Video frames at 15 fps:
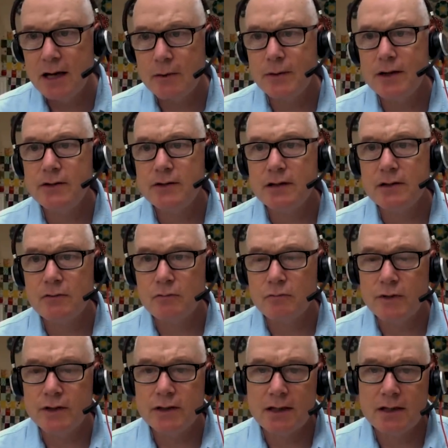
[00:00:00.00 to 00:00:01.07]
And we're hearing
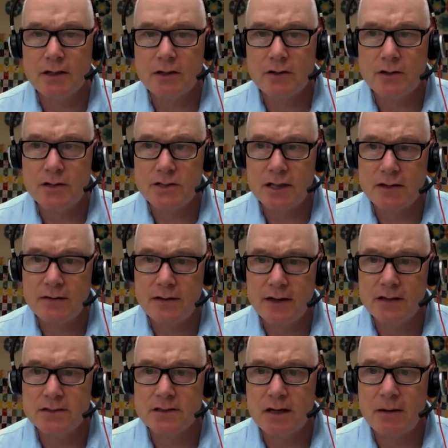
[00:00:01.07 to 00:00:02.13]
really encouraging
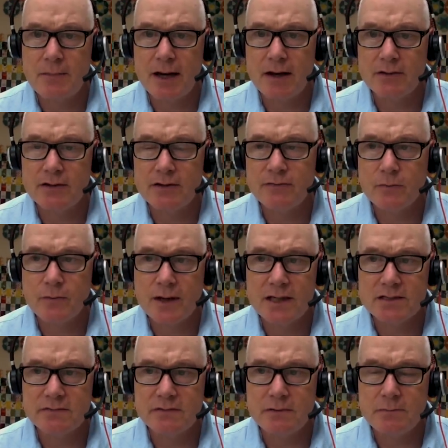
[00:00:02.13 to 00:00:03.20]
things about different
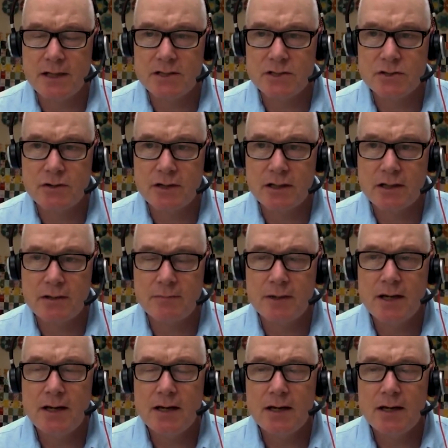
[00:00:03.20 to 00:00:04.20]
ways of administering them